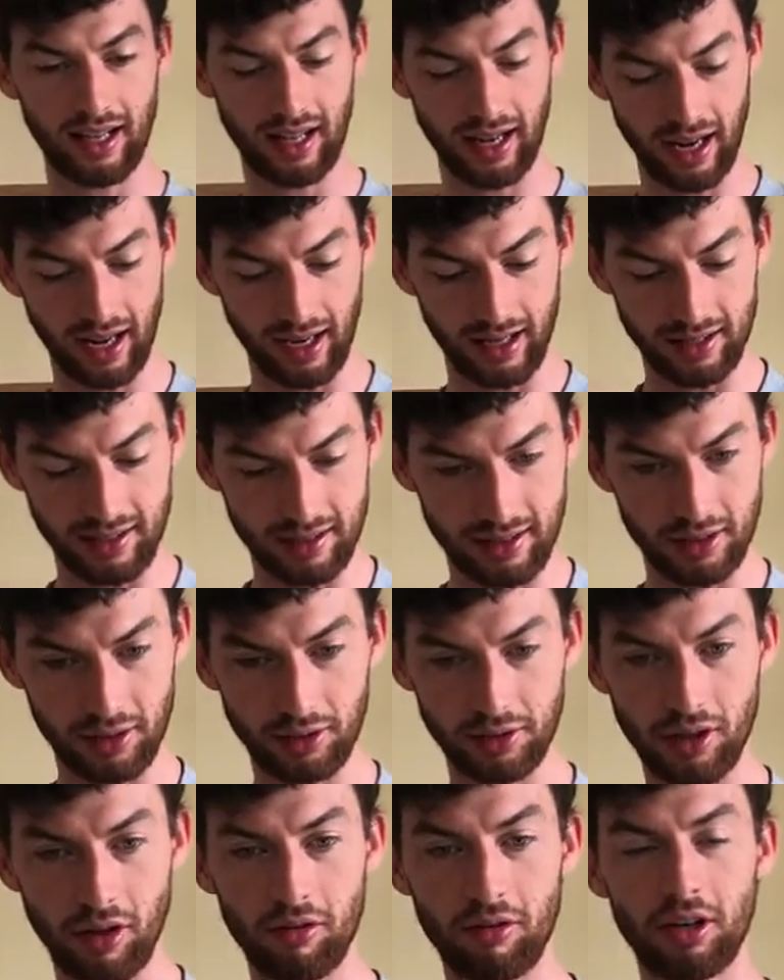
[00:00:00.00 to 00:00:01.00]
and I still
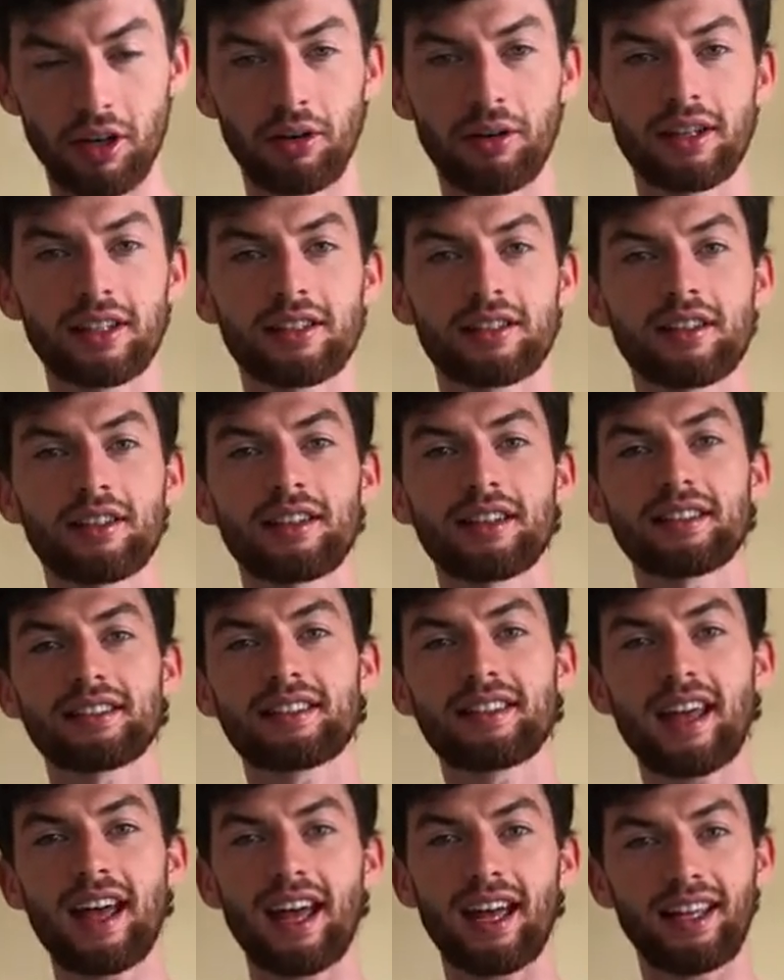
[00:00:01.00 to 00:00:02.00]
don't know it to this
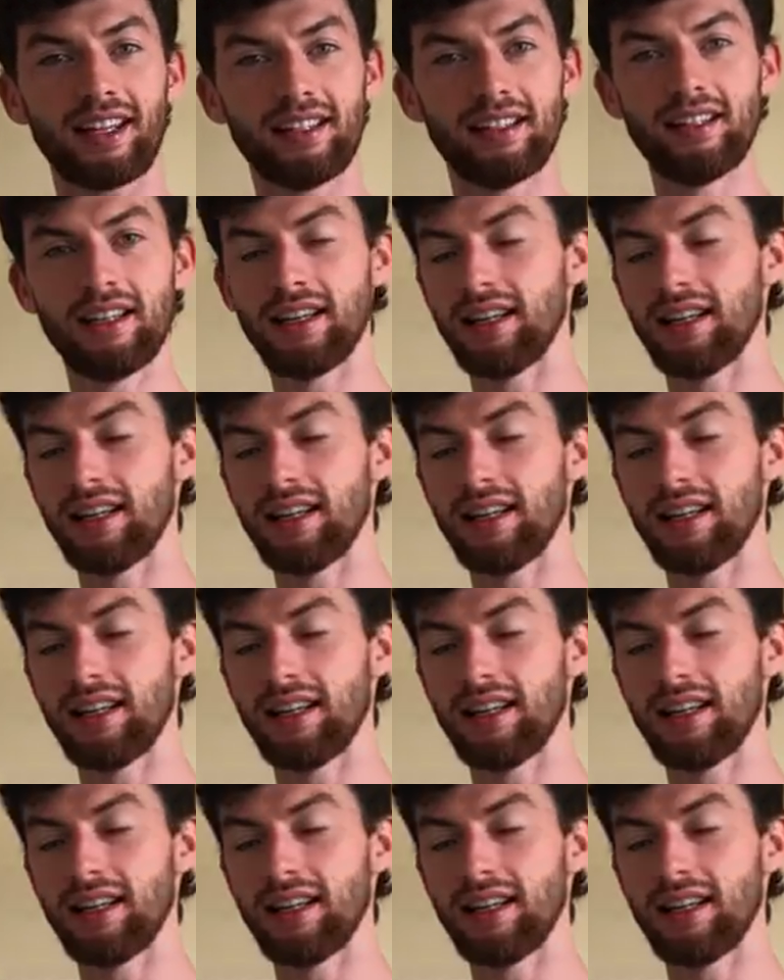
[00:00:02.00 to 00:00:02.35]
day.